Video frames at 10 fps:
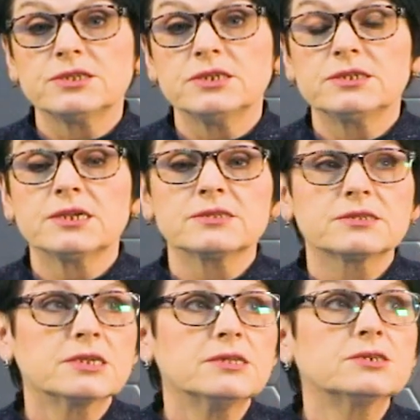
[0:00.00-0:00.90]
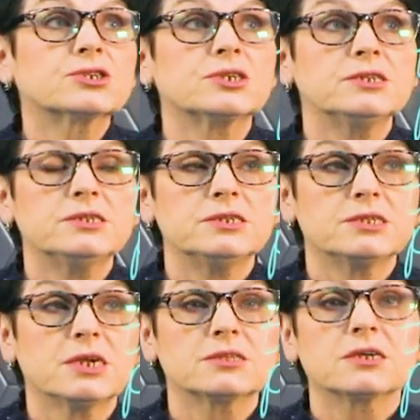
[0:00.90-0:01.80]
of this gas 30
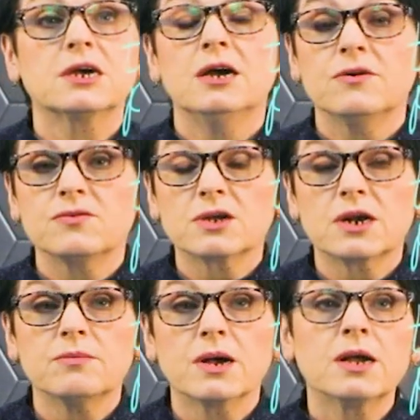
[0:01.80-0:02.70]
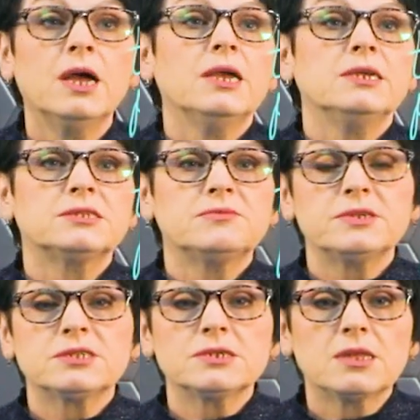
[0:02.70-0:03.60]
liters. We know the
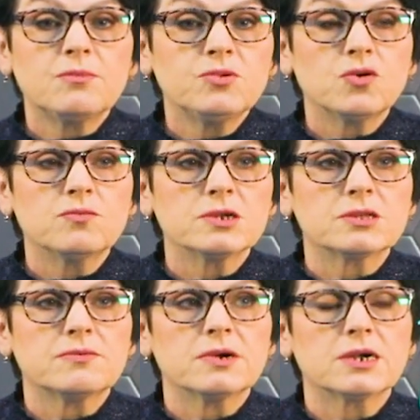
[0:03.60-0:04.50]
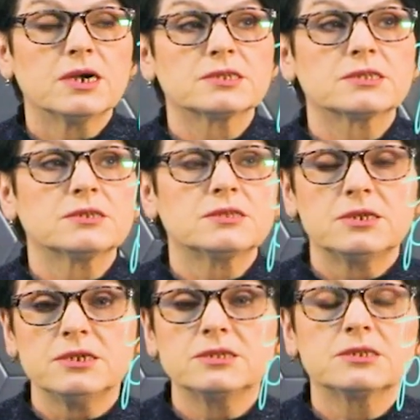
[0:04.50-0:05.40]
temperature at which this measurement
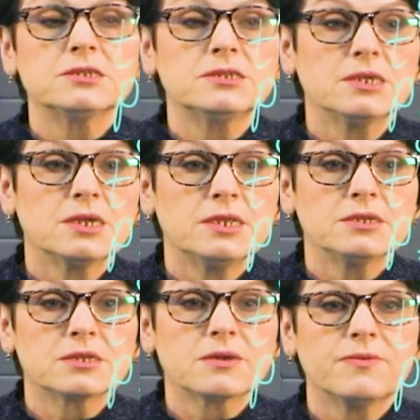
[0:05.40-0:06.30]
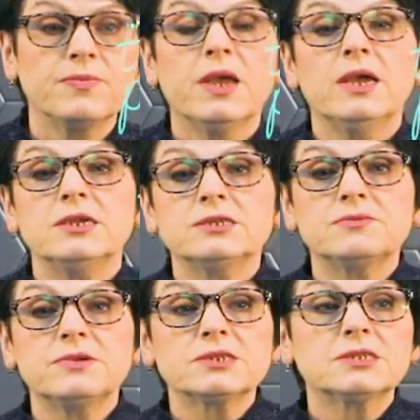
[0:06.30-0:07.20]
was made, 36
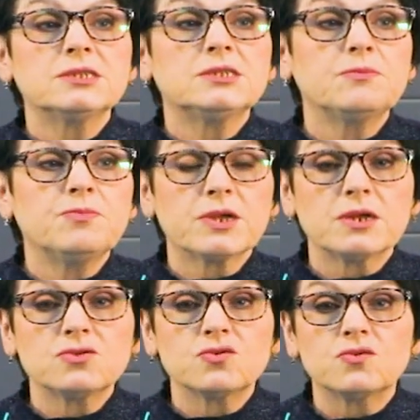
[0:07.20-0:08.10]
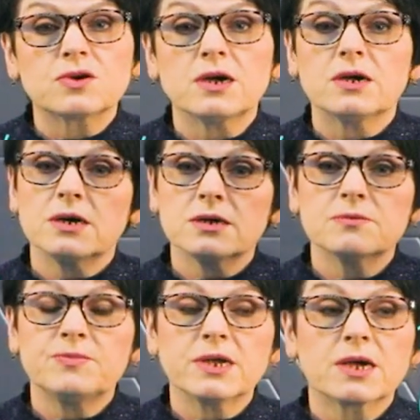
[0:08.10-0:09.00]
degrees Celsius, and we
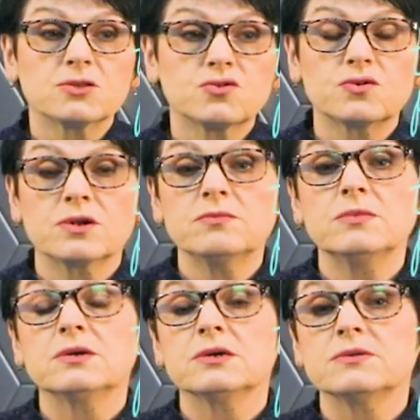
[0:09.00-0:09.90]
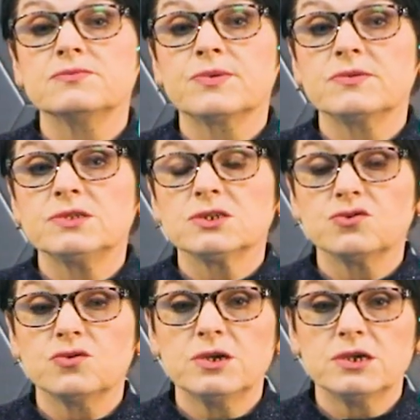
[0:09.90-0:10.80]
know the pressure,
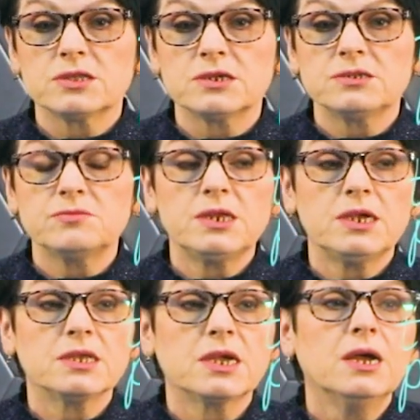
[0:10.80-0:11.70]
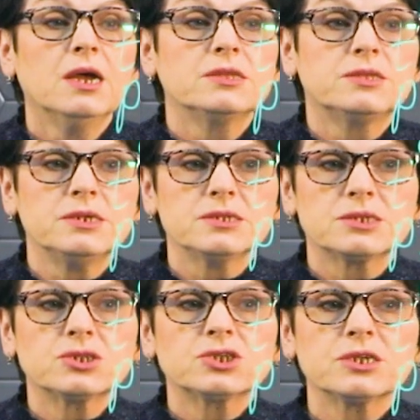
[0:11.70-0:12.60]
122 kilopascals.
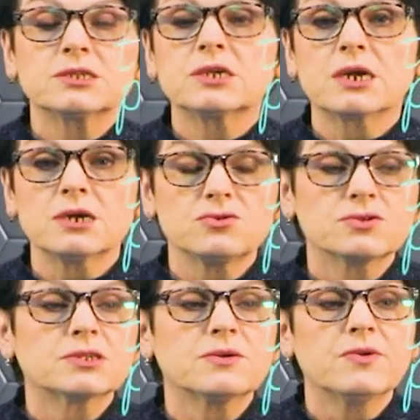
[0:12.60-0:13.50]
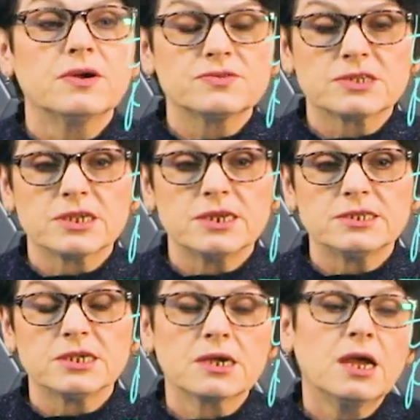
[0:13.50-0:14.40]
What is being asked?
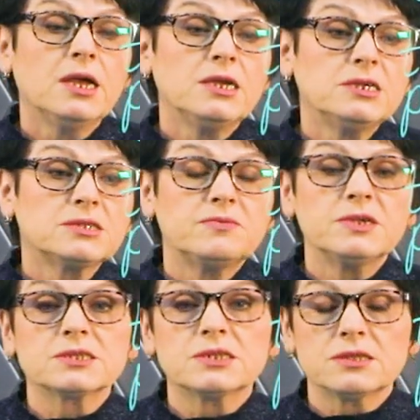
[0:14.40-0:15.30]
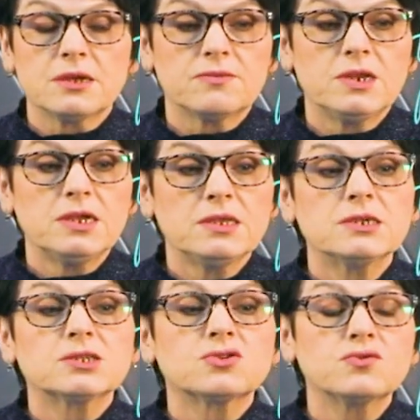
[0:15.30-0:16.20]
They are asking us
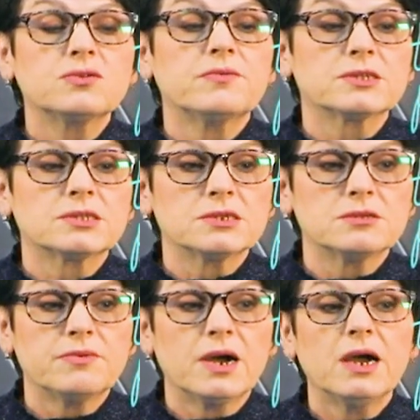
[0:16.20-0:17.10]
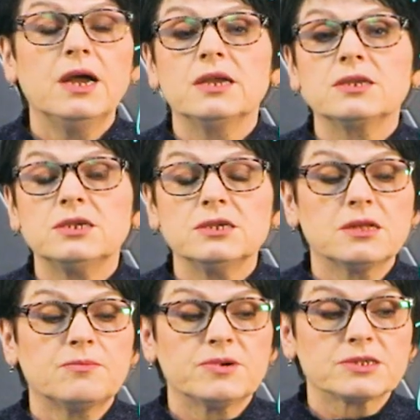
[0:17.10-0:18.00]
about the mass of our
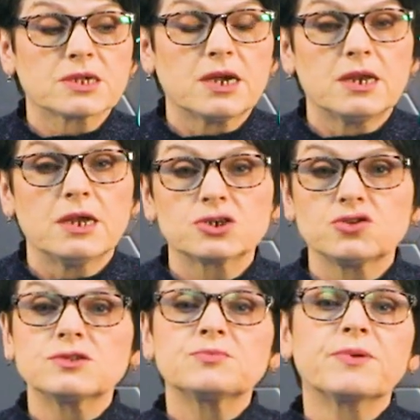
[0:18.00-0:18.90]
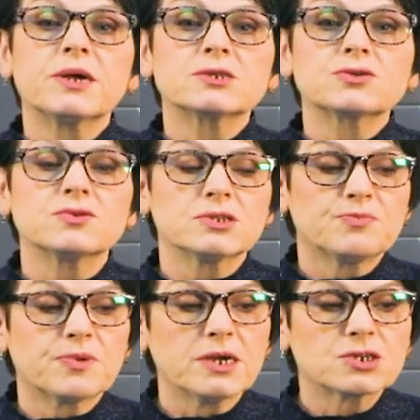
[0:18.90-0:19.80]
unknown gas. So as
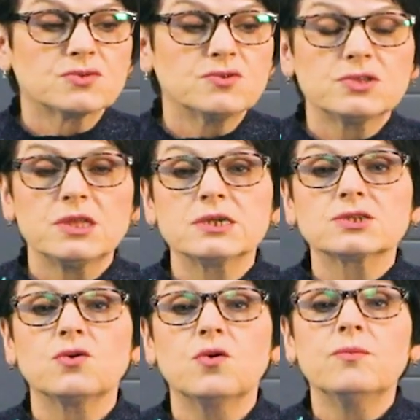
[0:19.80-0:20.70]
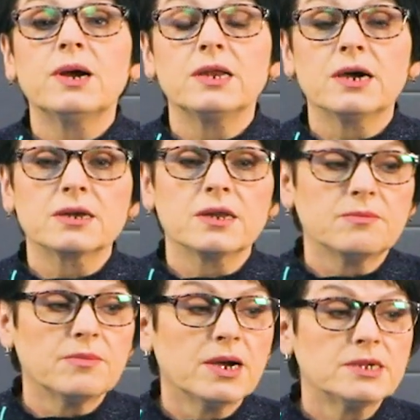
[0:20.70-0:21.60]
we understand it, in
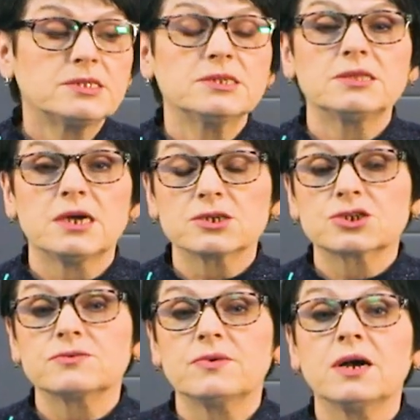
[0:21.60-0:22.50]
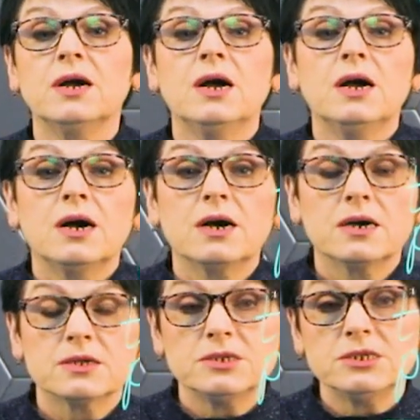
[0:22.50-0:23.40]
this case, we're going to have a
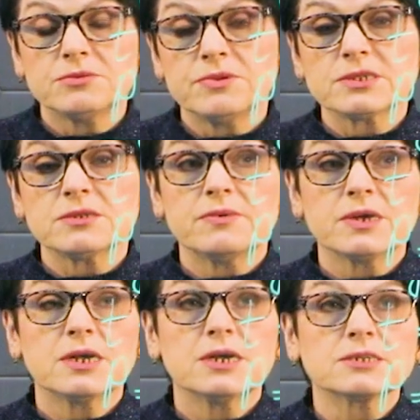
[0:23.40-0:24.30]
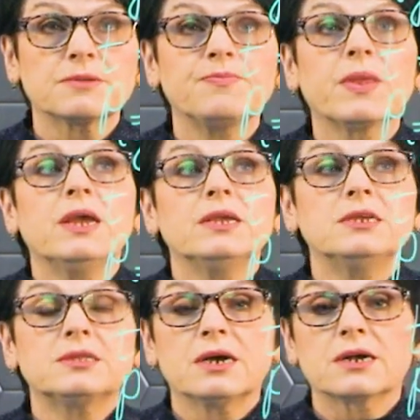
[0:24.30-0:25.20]
different gas law at work,
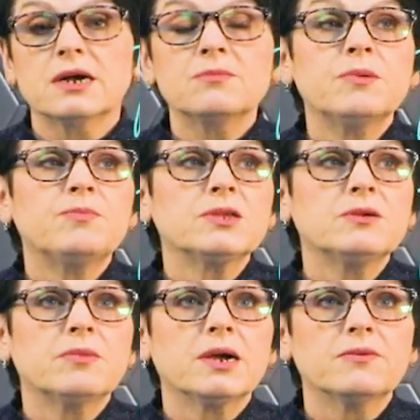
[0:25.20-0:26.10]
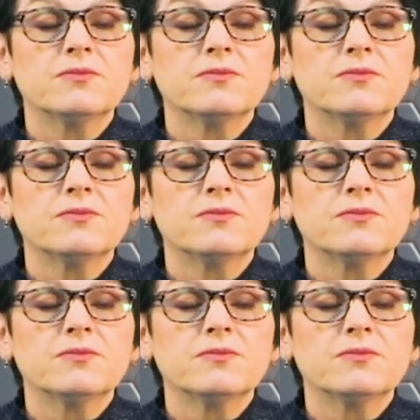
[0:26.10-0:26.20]
to be precise,